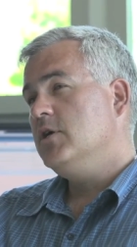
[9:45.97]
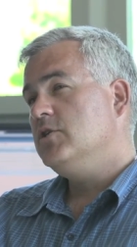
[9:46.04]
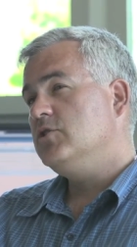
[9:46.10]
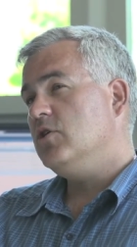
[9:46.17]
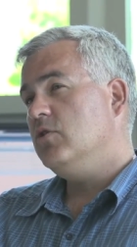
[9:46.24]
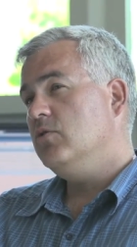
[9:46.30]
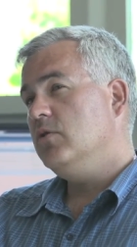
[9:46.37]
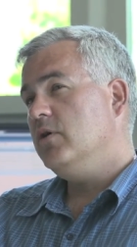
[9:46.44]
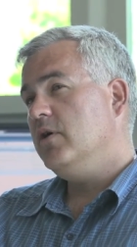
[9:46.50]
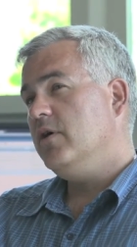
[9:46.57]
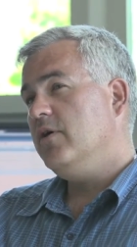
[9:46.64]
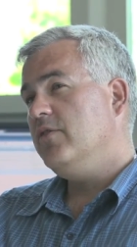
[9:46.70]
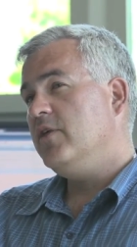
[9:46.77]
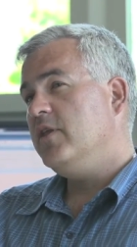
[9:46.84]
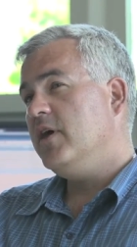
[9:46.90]
so
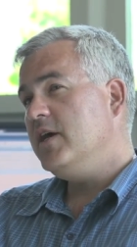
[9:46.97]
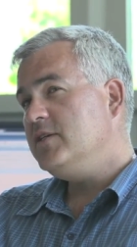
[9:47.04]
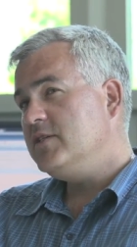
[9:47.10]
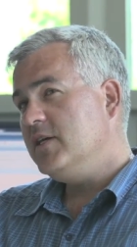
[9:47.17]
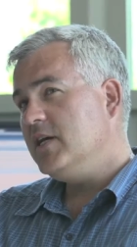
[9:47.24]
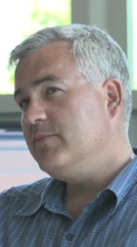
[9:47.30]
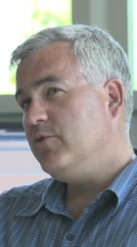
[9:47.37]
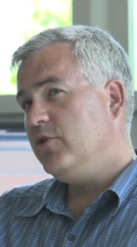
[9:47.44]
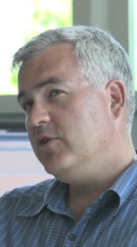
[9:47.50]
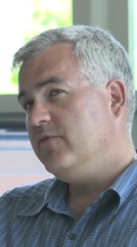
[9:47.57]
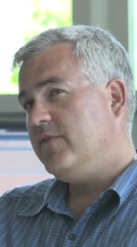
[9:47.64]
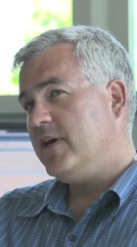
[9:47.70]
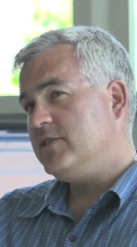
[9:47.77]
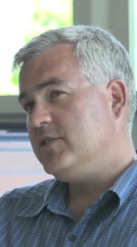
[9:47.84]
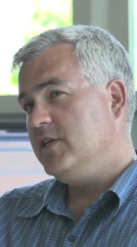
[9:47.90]
the nice thing about
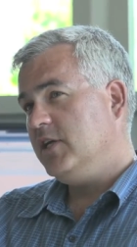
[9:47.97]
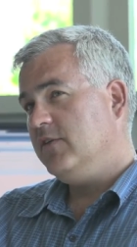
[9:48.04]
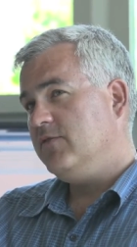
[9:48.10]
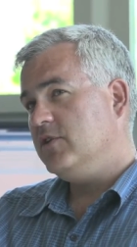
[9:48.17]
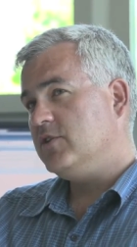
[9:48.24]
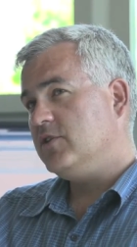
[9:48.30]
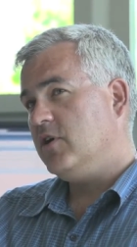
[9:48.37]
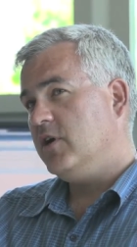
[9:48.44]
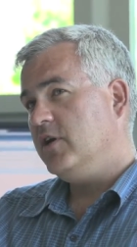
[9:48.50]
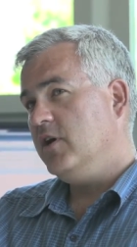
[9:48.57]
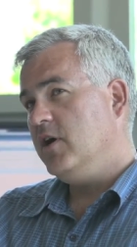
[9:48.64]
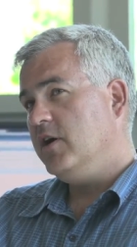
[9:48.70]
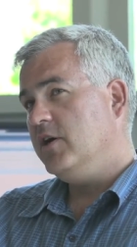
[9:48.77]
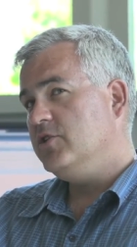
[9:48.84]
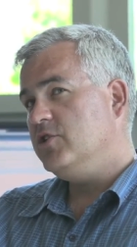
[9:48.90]
investing if you start
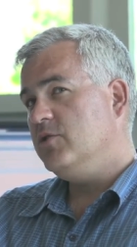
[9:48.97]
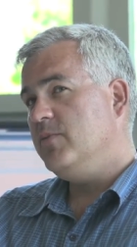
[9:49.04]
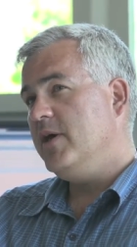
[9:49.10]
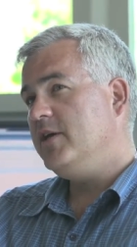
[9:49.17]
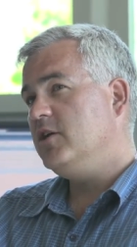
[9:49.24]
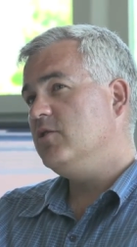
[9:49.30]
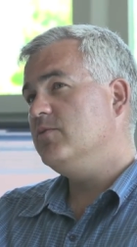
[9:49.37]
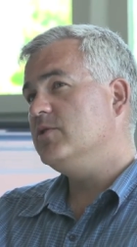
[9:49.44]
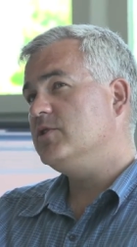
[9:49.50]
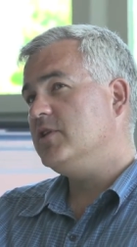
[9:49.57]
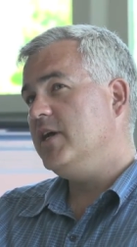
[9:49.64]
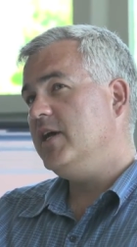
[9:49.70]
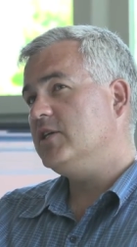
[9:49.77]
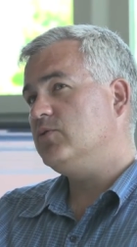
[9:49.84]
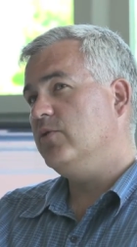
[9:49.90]
young is you make your
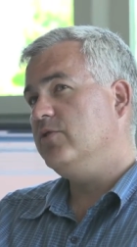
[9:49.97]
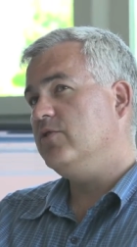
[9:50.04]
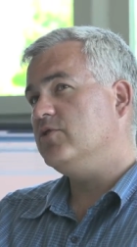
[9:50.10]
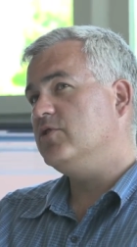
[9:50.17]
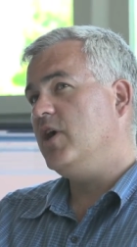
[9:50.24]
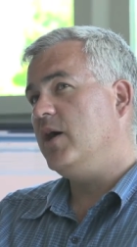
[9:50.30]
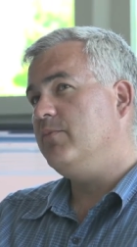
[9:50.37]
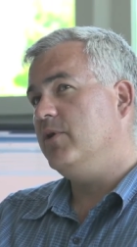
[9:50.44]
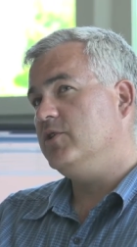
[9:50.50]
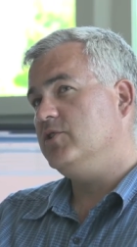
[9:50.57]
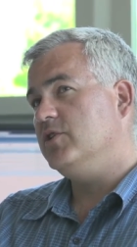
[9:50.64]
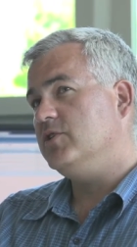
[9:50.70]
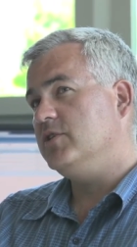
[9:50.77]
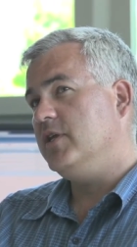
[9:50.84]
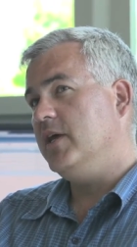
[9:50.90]
mistakes when there's not much
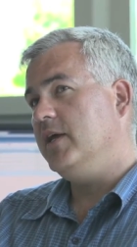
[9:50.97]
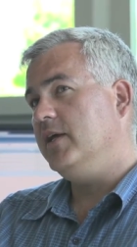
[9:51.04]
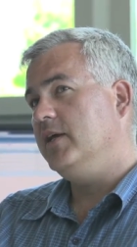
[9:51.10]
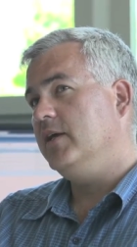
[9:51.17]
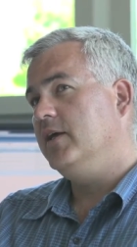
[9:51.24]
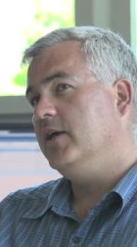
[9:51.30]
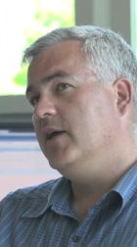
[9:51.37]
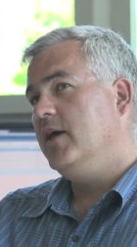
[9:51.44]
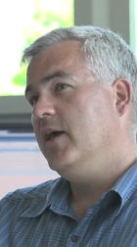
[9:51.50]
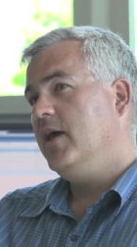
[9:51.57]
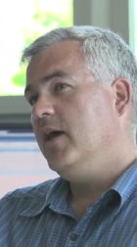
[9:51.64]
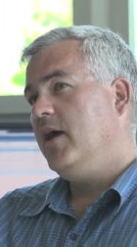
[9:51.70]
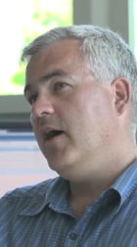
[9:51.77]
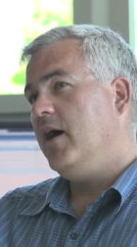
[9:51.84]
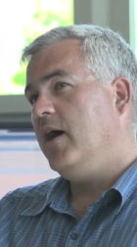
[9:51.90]
at stake.
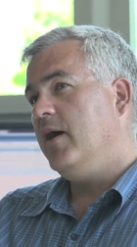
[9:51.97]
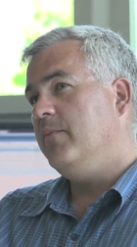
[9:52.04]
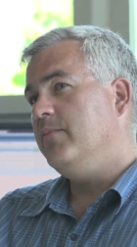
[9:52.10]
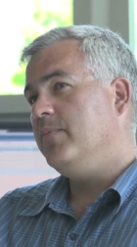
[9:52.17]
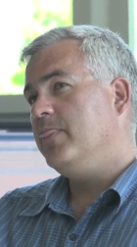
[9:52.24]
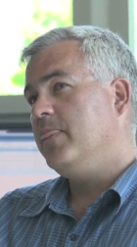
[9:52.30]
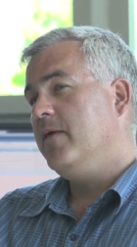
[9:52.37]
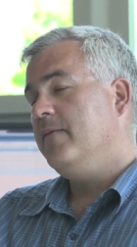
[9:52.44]
Um,